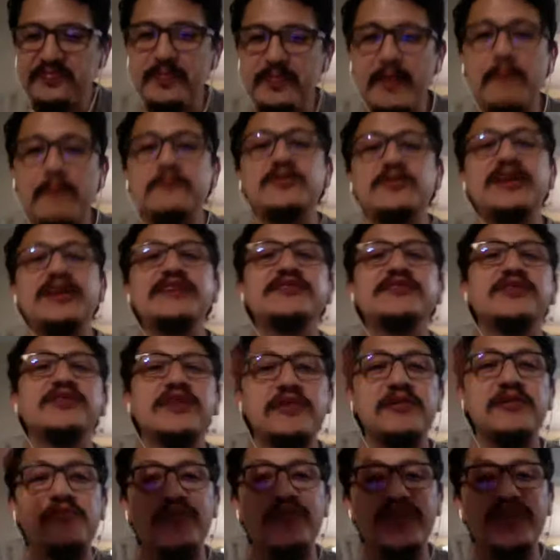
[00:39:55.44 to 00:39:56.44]
Okay, so
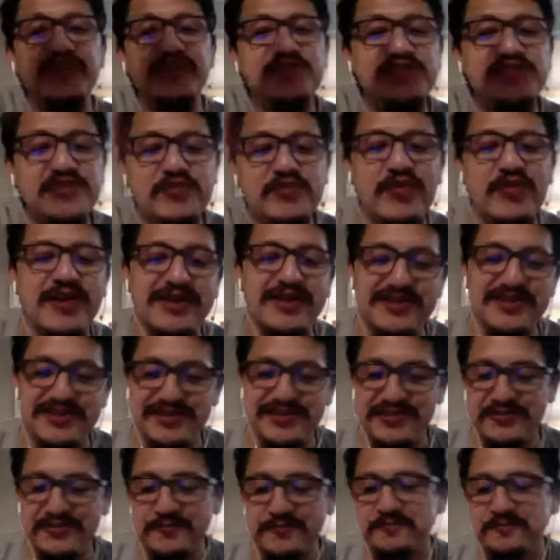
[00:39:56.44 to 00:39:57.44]
then what did you want to
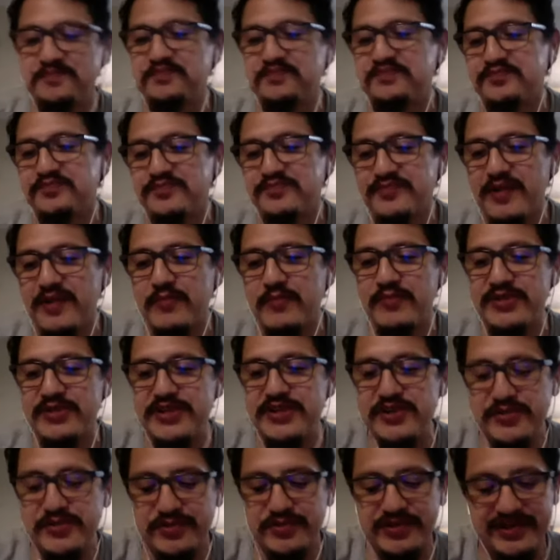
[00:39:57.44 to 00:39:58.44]
do when
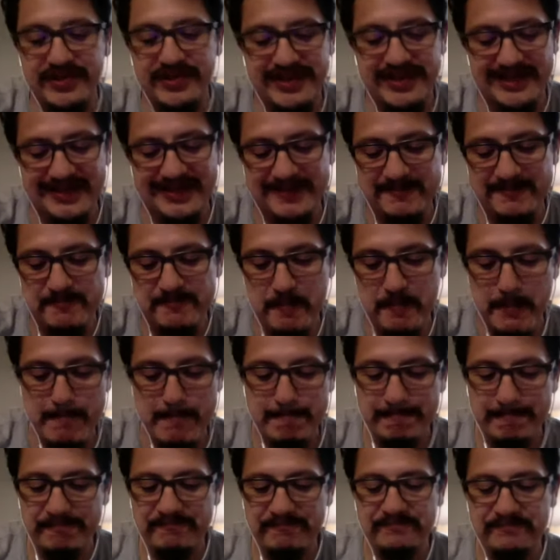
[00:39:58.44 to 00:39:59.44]
you were a kid?
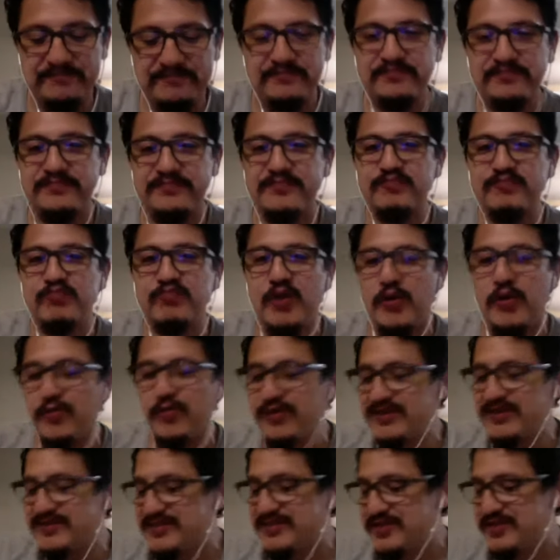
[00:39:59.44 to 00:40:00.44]
What
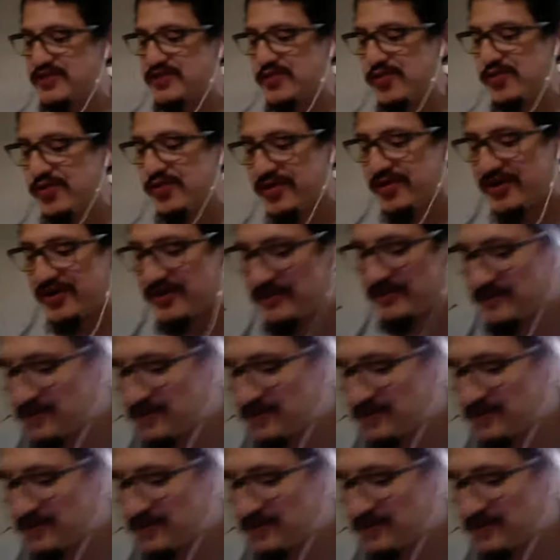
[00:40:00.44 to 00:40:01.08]
was your